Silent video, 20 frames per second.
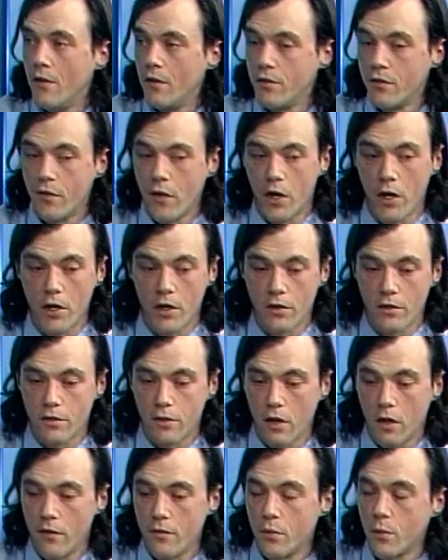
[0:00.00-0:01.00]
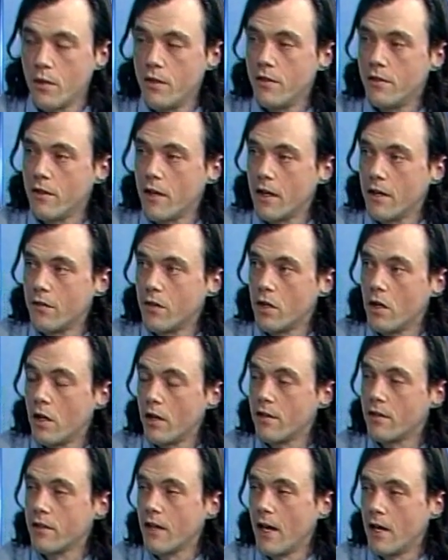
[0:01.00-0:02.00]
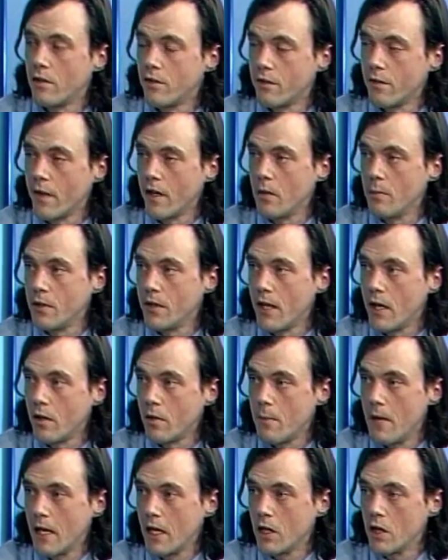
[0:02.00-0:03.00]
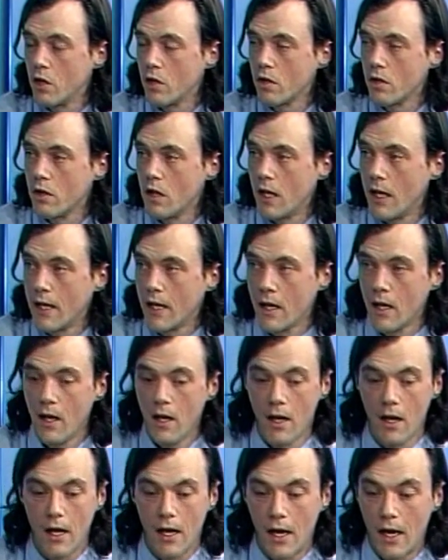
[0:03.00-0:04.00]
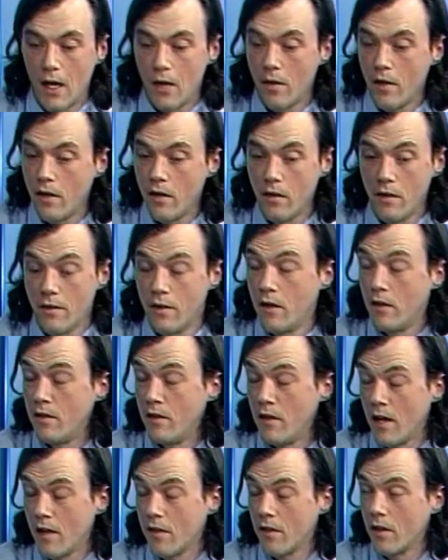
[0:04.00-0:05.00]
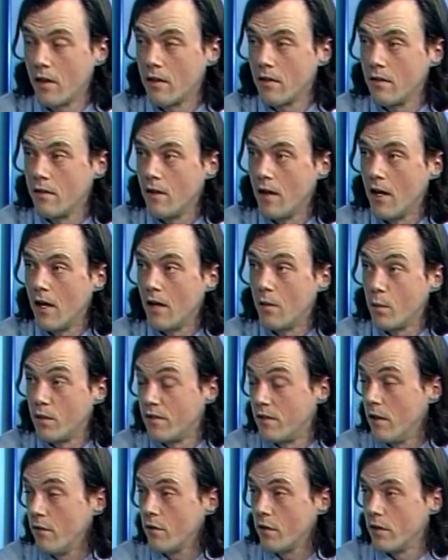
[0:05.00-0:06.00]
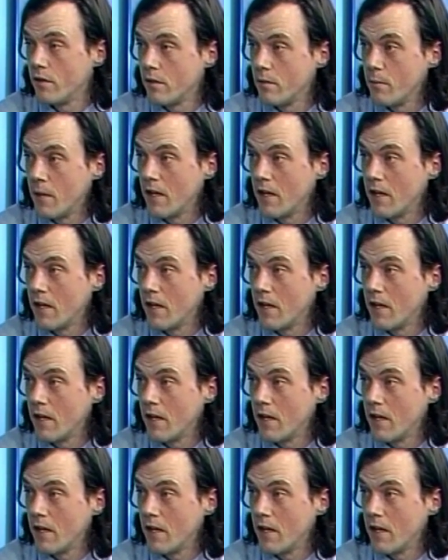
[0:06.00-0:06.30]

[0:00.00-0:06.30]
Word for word: Uh, there's very good software inside of a lot of scanners available now to make it look like uh, that nothing uh, was different.